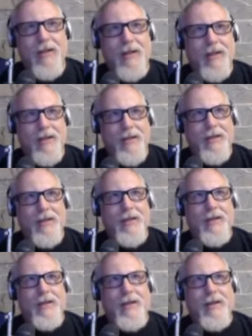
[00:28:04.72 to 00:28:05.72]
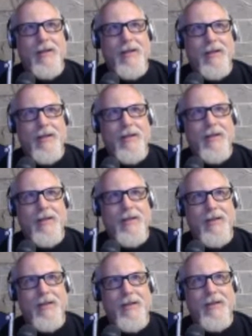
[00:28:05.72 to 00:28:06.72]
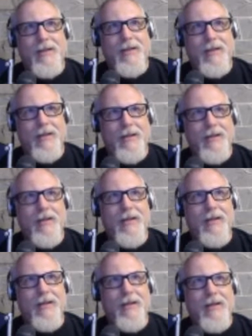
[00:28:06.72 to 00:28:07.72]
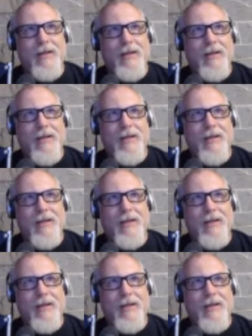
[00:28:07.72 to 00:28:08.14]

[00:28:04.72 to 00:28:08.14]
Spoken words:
[no speech]